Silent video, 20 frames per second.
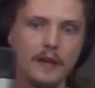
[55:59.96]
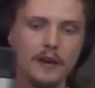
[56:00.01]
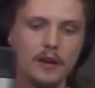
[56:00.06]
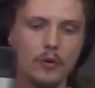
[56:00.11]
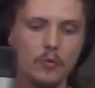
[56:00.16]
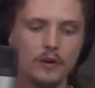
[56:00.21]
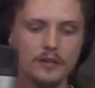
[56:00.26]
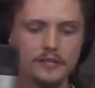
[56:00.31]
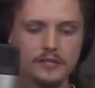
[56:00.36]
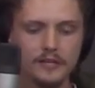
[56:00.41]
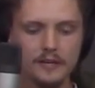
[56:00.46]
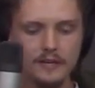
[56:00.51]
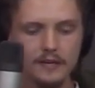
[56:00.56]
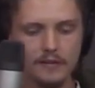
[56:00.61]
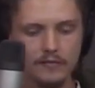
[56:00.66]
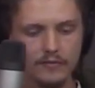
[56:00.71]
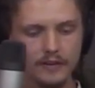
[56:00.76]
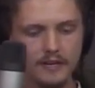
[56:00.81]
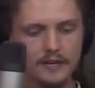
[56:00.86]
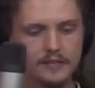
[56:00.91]
And there once they
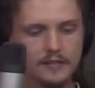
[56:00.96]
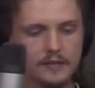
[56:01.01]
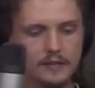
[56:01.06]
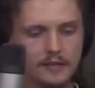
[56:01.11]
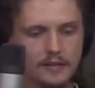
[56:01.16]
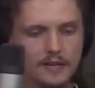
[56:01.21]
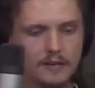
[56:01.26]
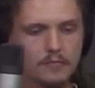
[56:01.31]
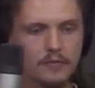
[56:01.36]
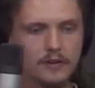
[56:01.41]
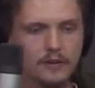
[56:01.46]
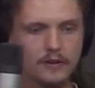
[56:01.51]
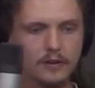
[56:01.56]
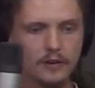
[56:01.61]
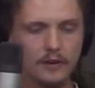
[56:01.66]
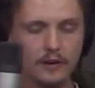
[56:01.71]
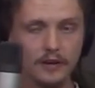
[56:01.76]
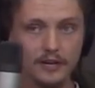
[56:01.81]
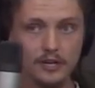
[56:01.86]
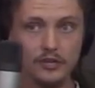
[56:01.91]
had faced a
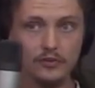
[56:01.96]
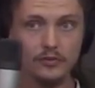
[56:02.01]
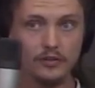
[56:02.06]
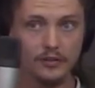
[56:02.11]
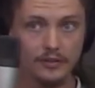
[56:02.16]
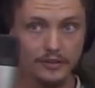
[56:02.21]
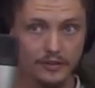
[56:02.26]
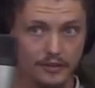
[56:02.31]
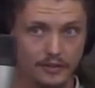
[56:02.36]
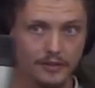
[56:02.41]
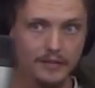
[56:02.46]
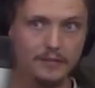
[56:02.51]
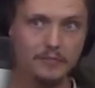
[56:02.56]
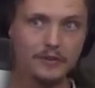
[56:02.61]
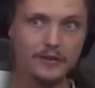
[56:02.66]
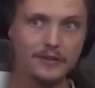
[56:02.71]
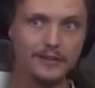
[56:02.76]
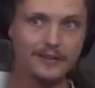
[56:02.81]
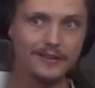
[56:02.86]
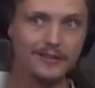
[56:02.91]
demon, a literal
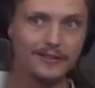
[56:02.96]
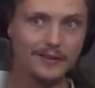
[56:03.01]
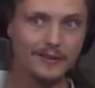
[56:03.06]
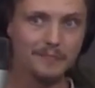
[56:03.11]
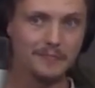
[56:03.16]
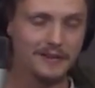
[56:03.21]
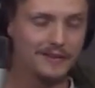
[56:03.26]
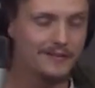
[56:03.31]
demon, no mm.